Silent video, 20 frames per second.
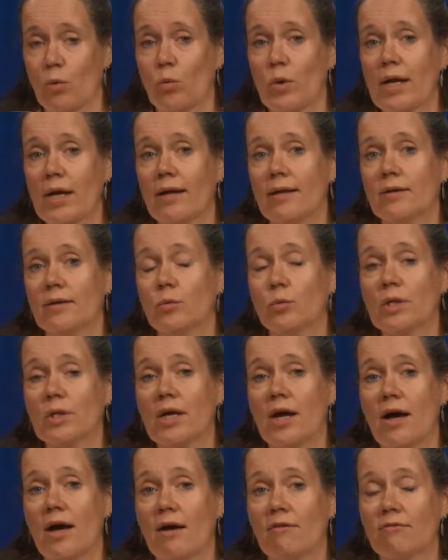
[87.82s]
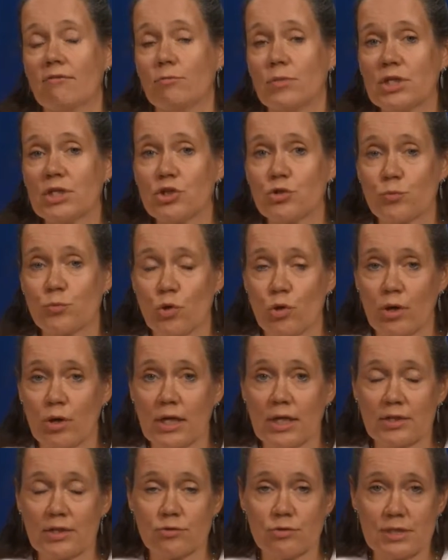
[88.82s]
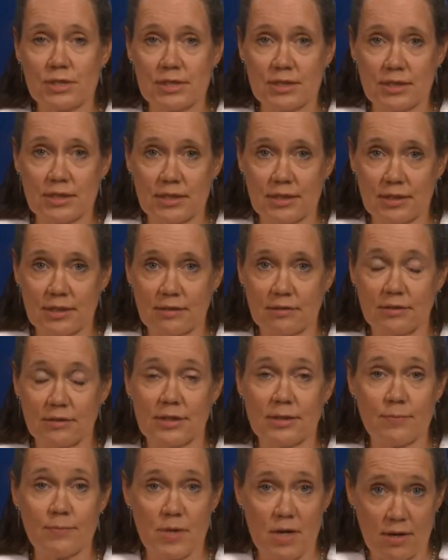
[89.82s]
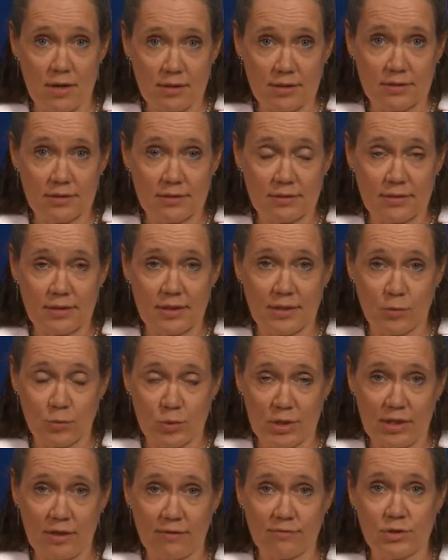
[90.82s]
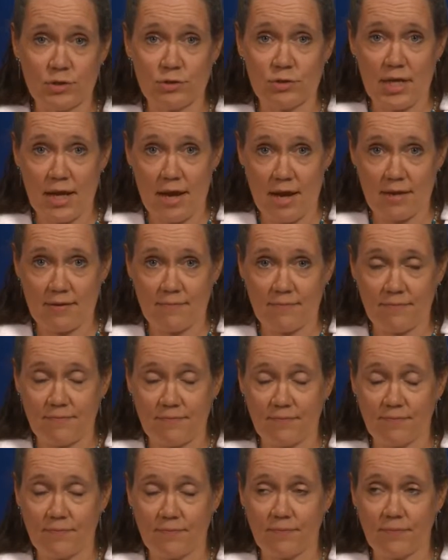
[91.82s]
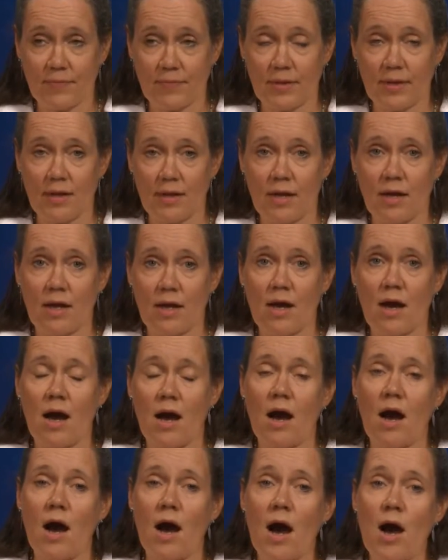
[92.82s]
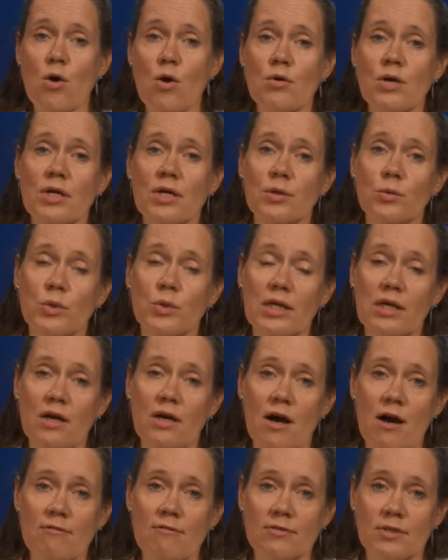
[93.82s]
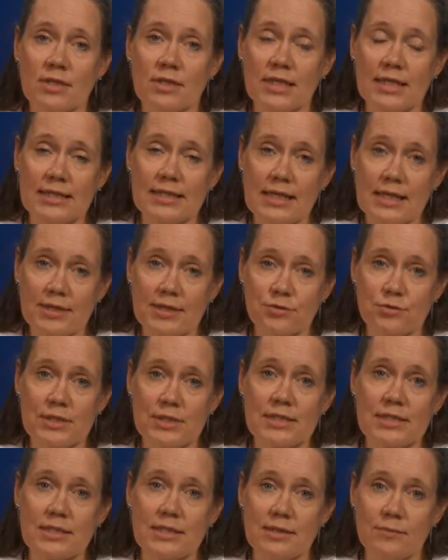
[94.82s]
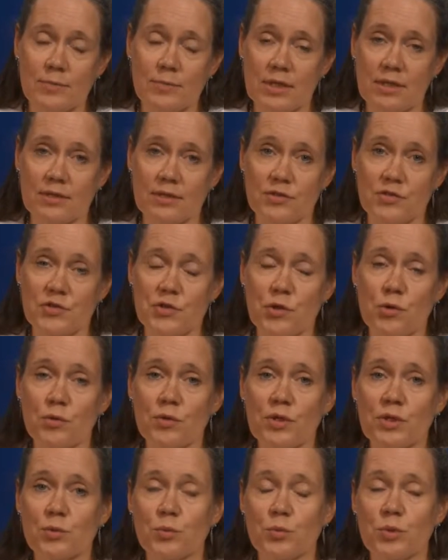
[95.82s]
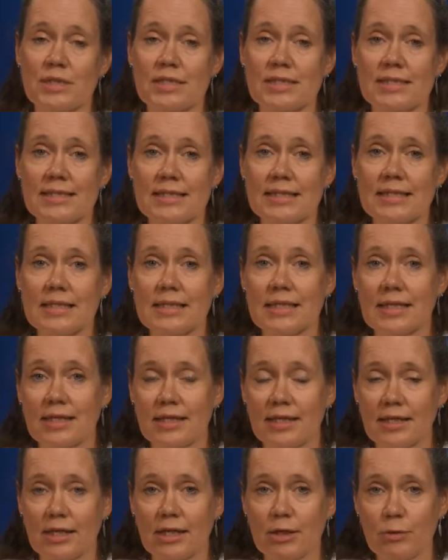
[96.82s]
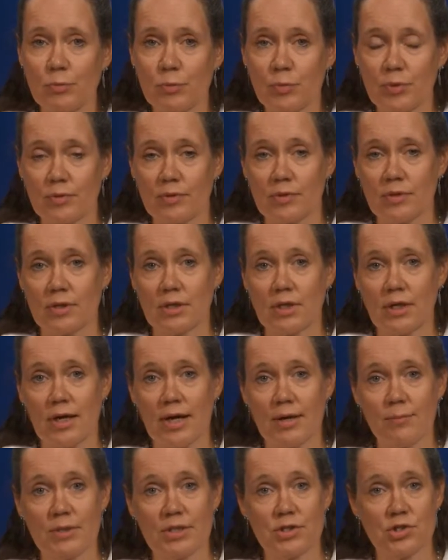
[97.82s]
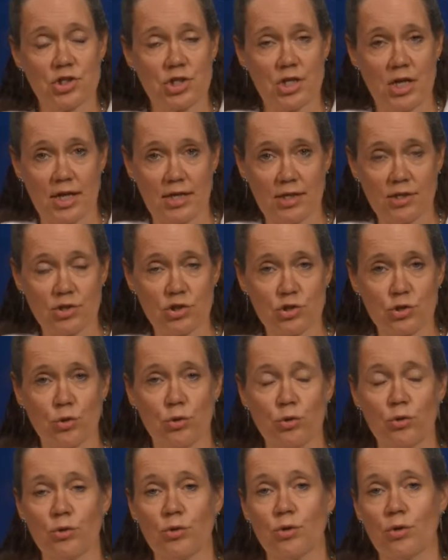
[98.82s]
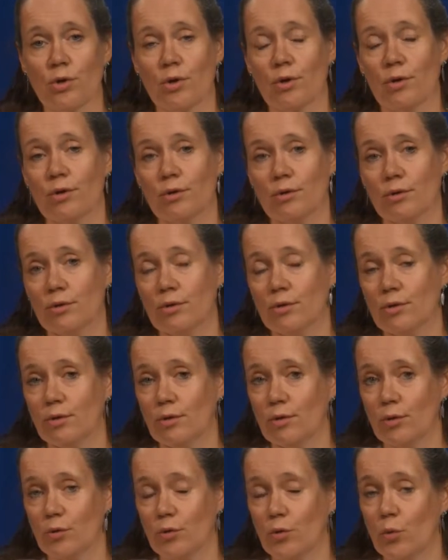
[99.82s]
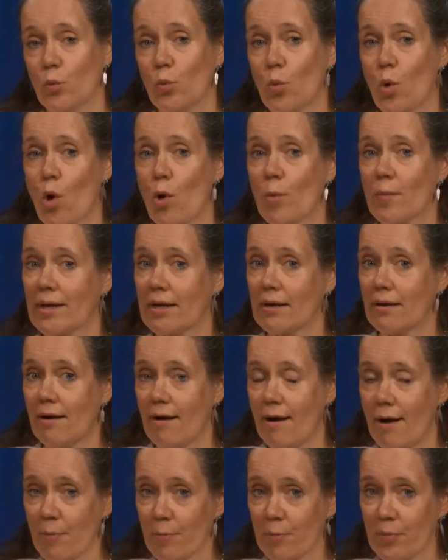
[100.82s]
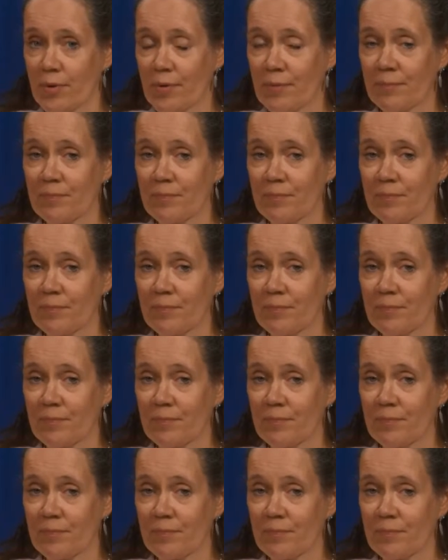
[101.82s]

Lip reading: when we have much more electricity demand than we have today. How can we cover that electricity demand so that we still keep the climate change or the warming up